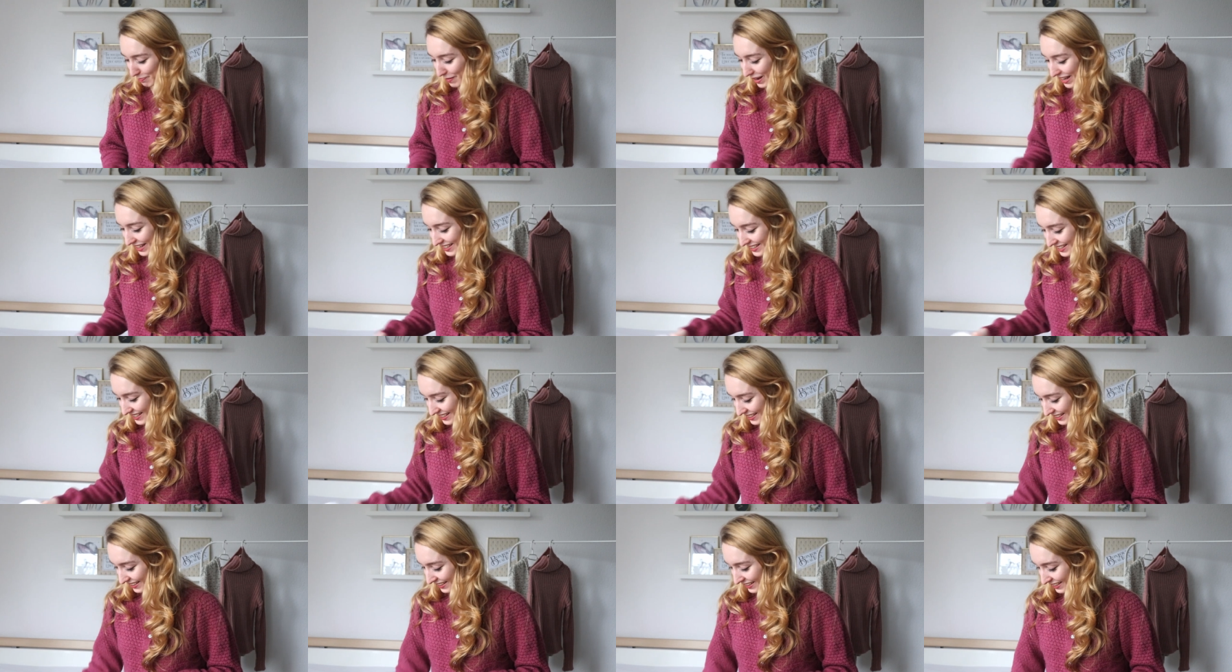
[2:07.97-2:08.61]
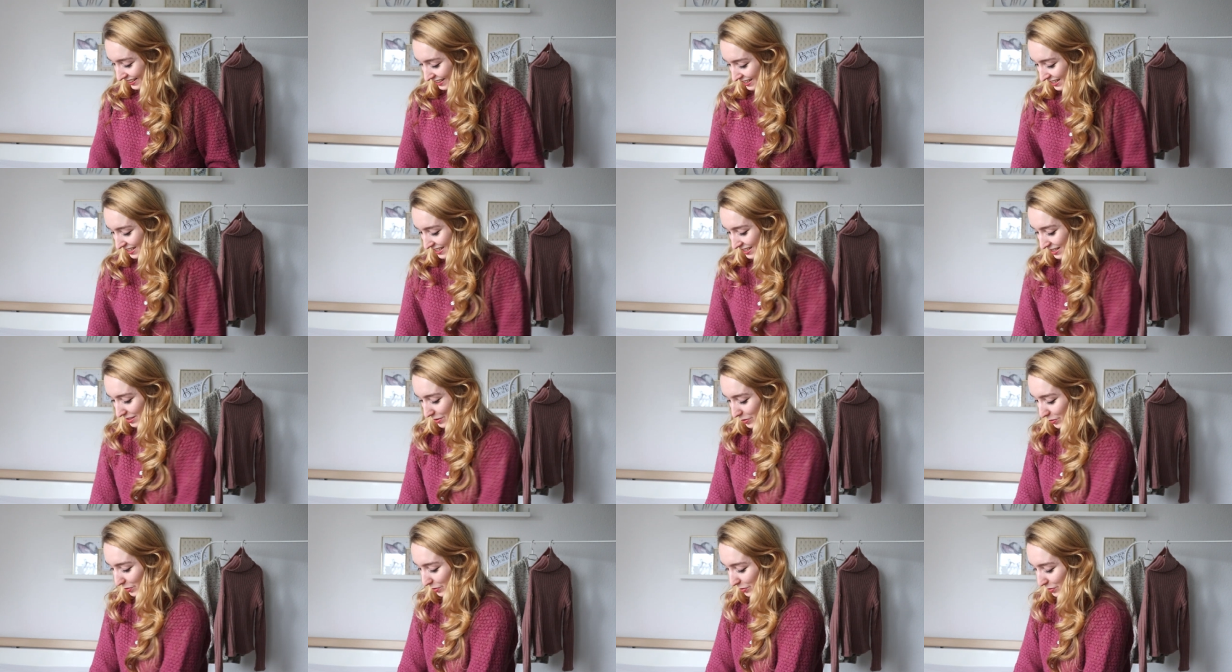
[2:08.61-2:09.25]
But
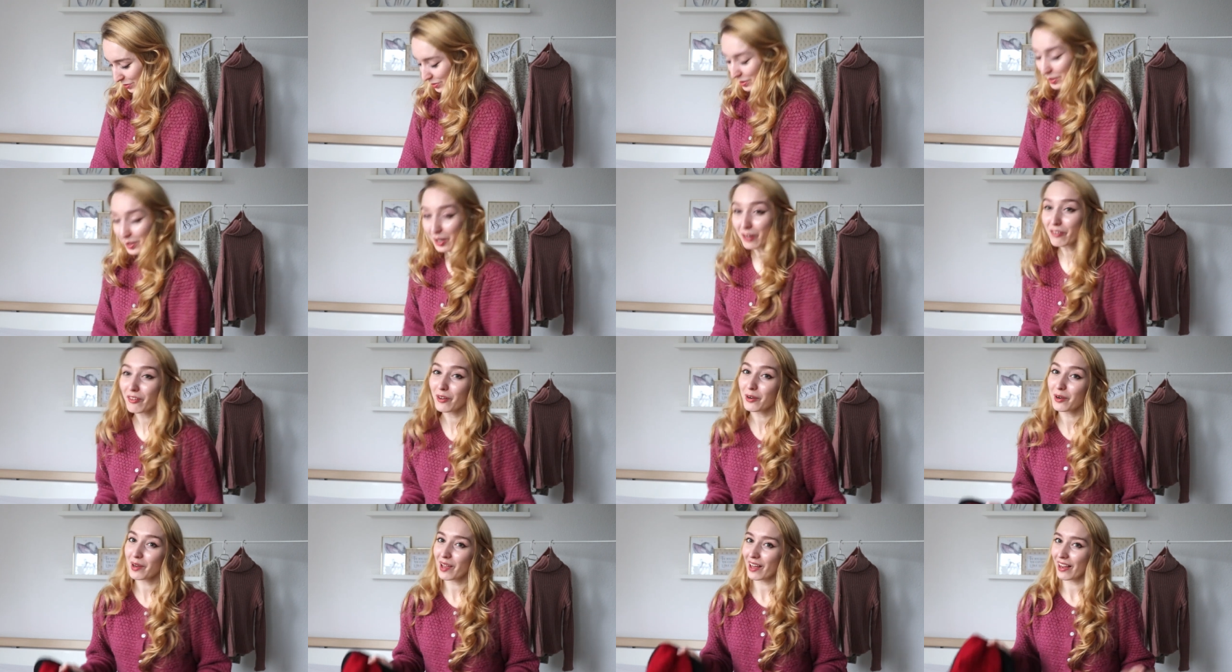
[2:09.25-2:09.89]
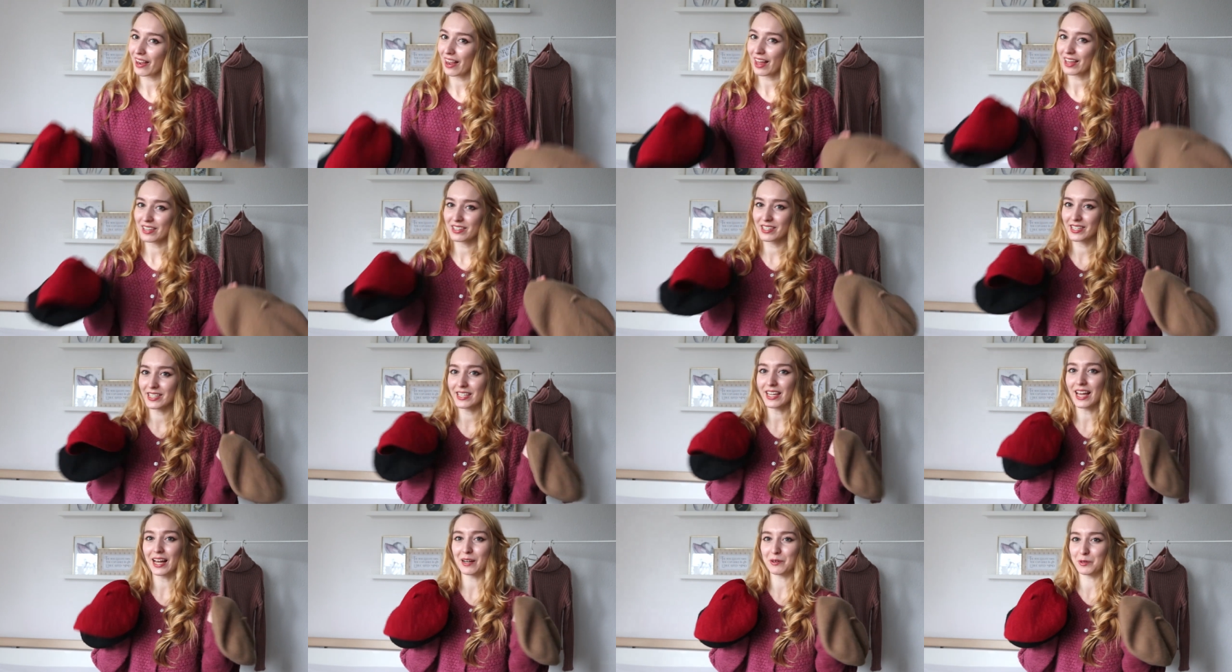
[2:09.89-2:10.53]
to, to look very
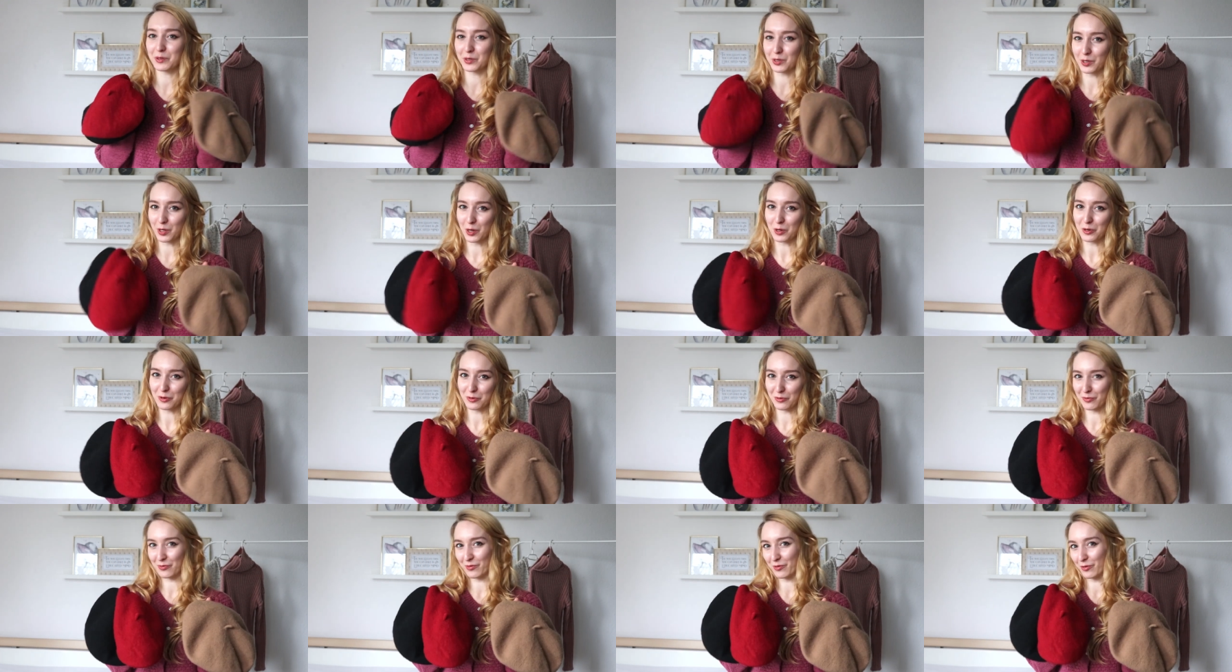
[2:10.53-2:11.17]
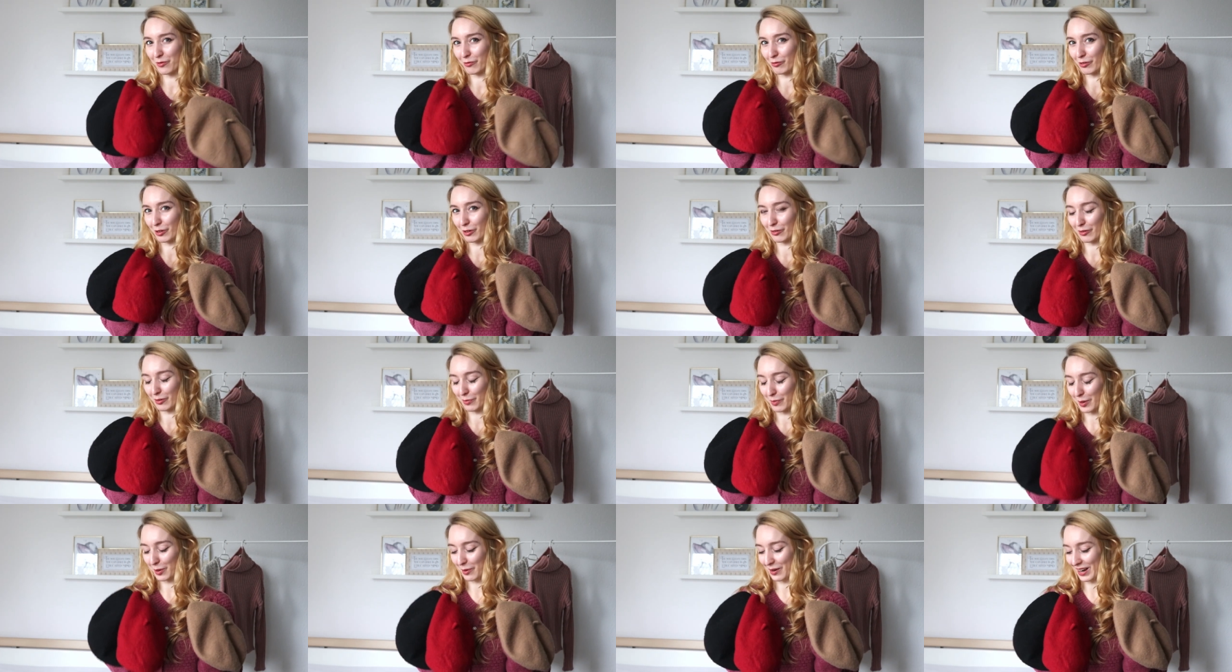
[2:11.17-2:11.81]
classy, I would go for
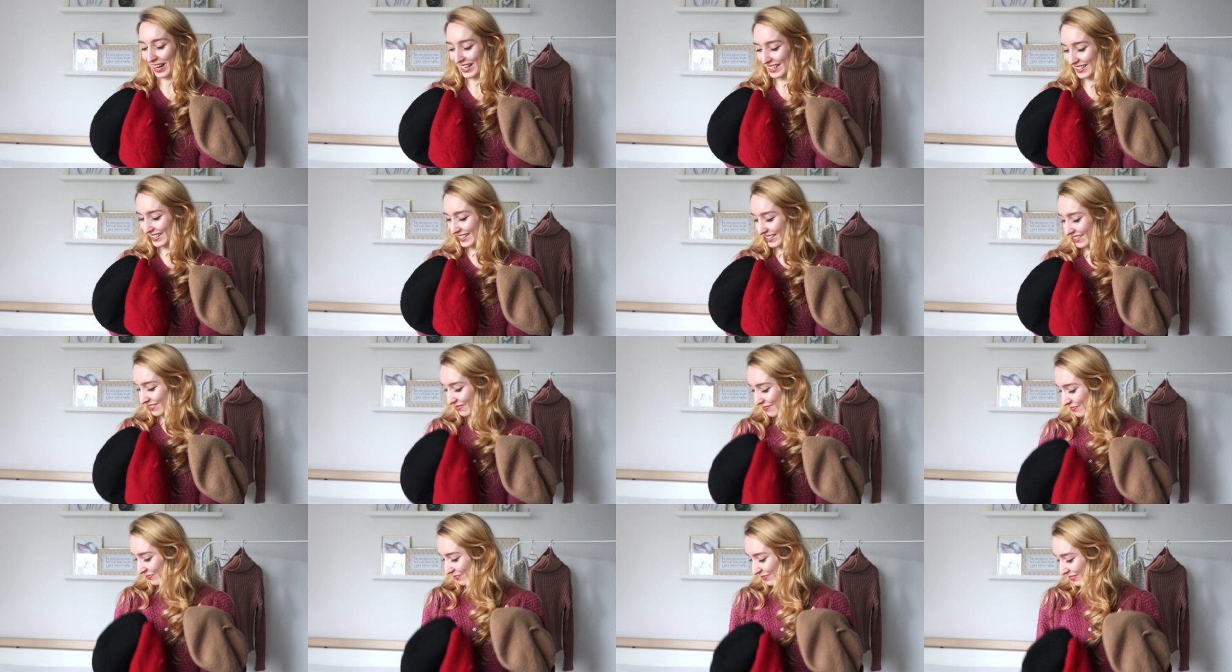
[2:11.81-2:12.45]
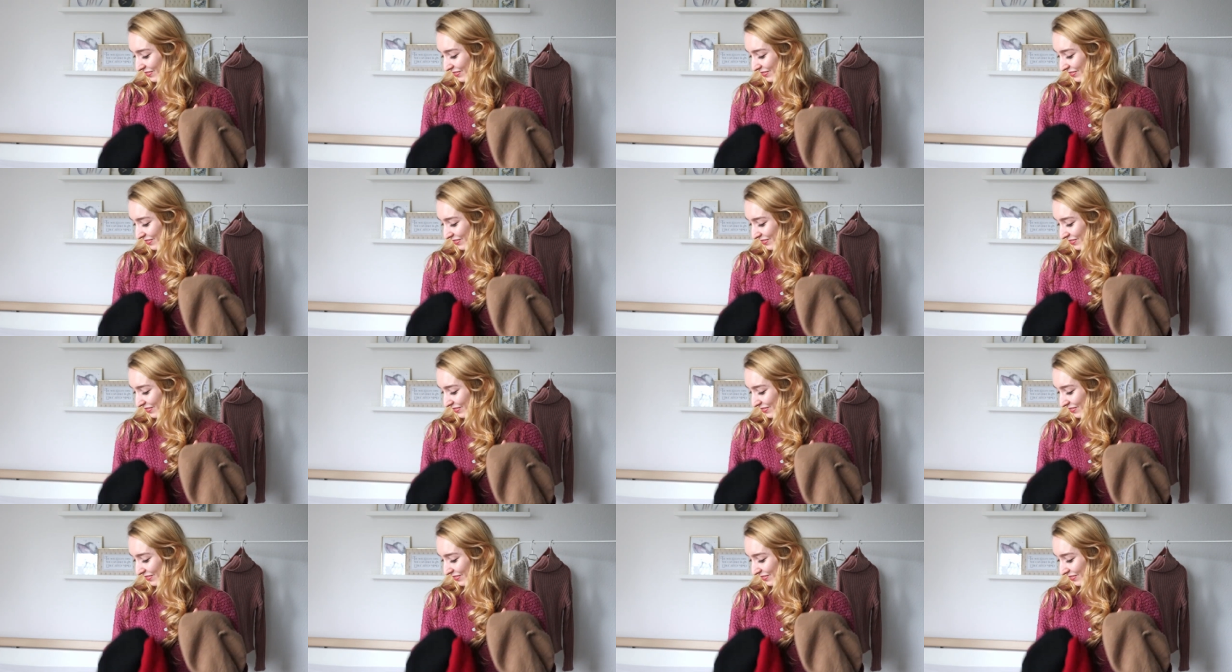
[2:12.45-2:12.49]
the barrettes.